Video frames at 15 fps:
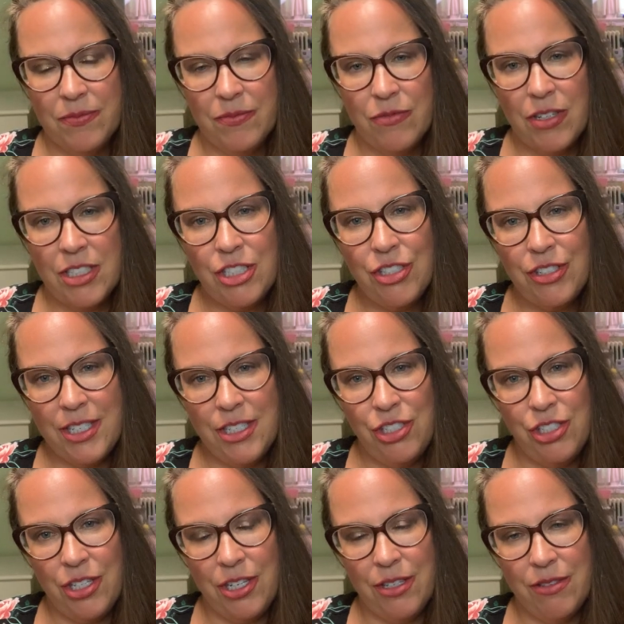
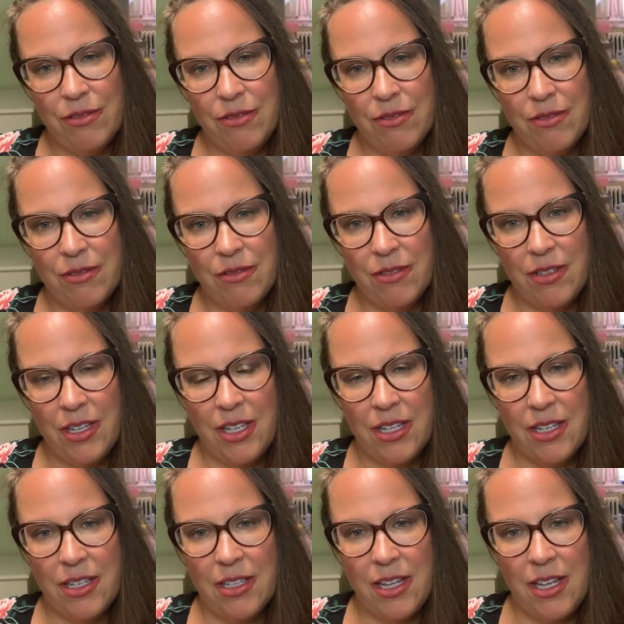frustration
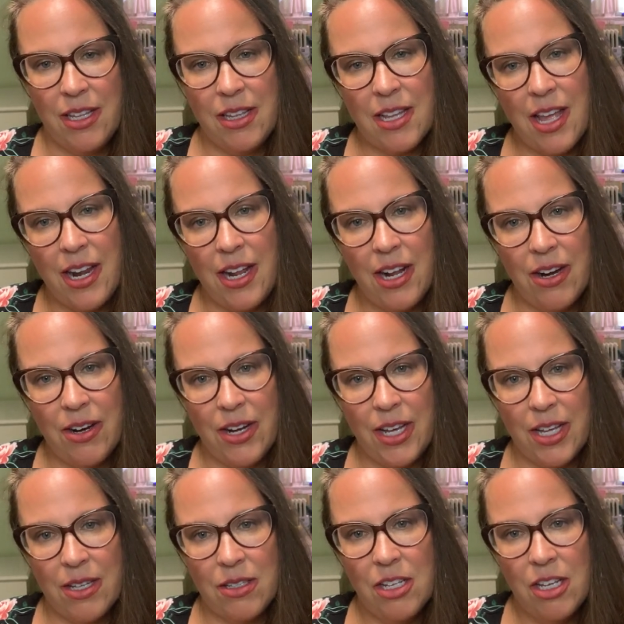in that
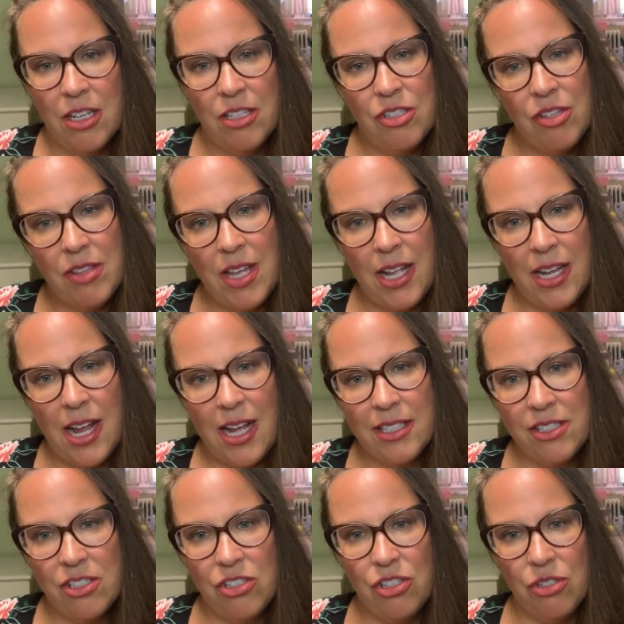area. So that
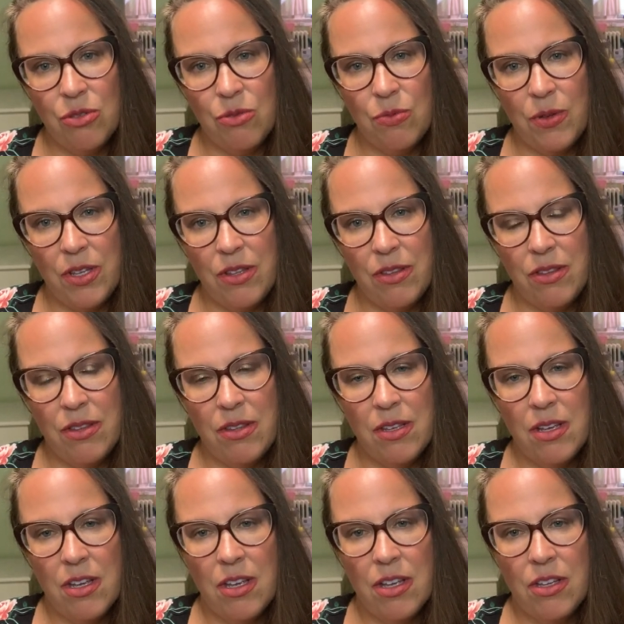has to do with,
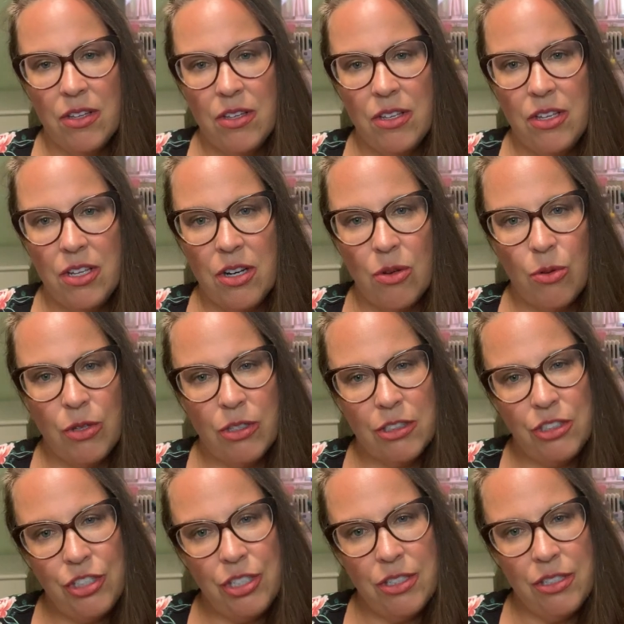your
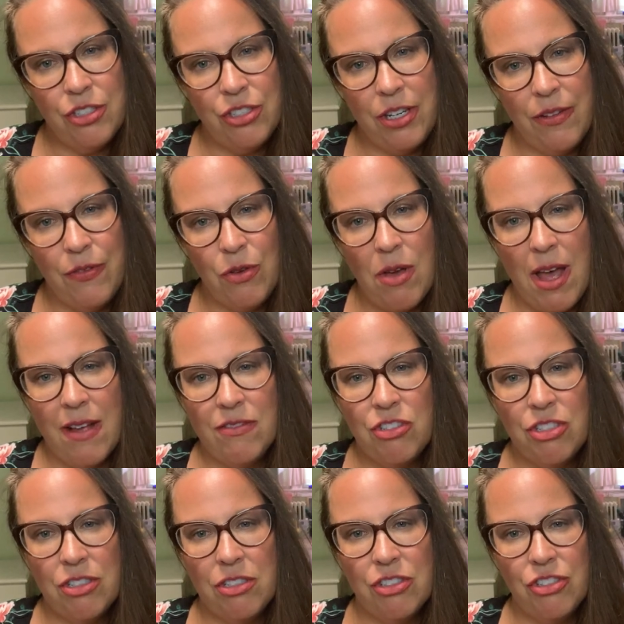children, if you have
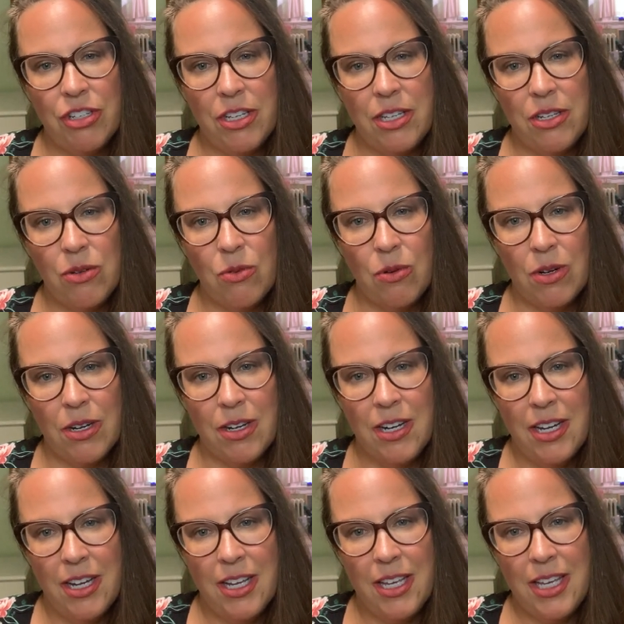children, or
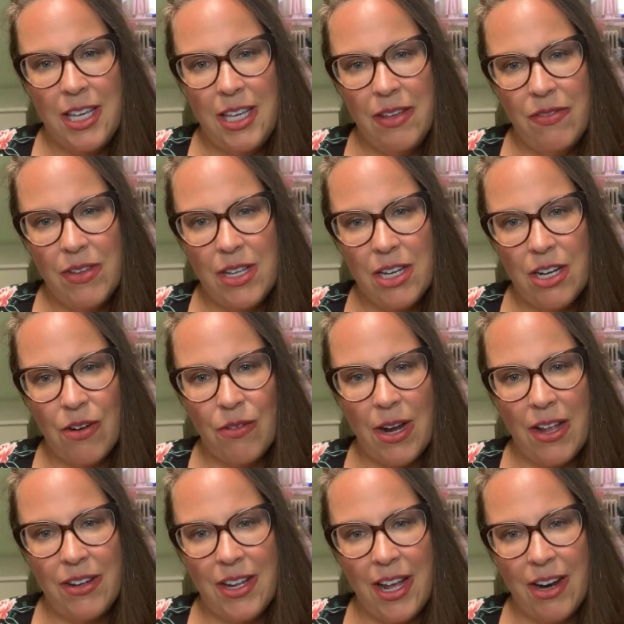even
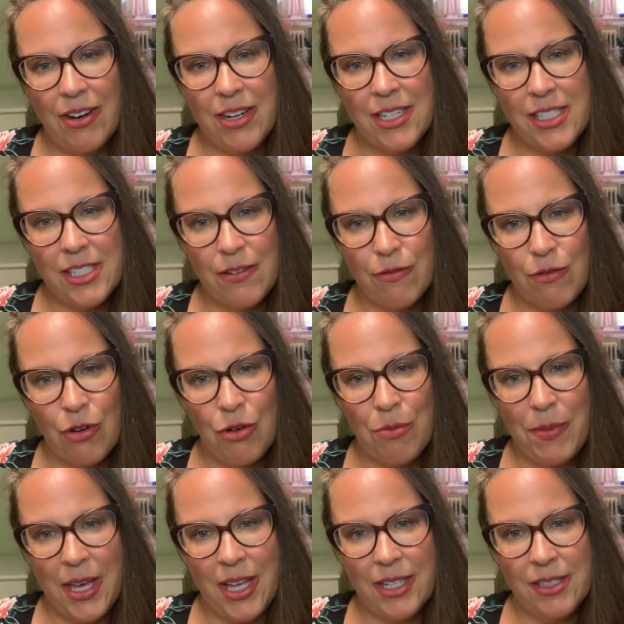around the areas of
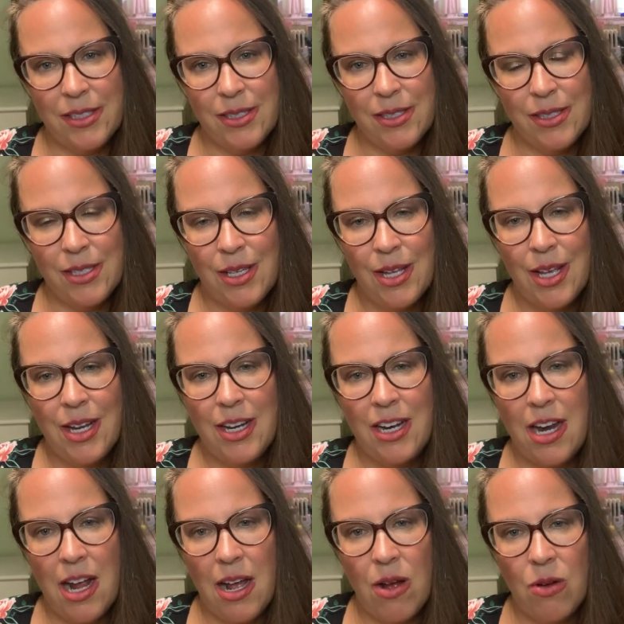romance.
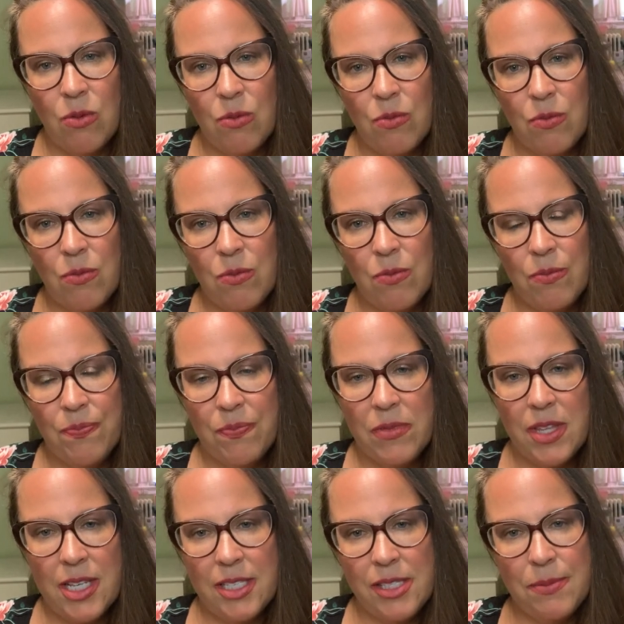Now,
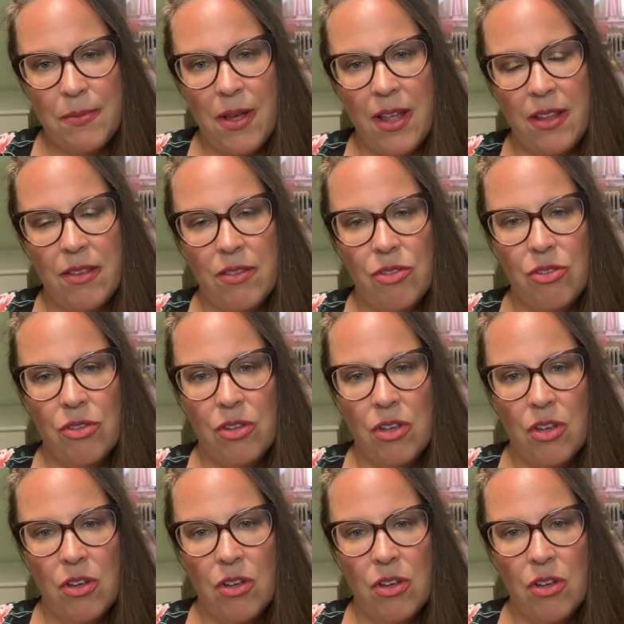this month,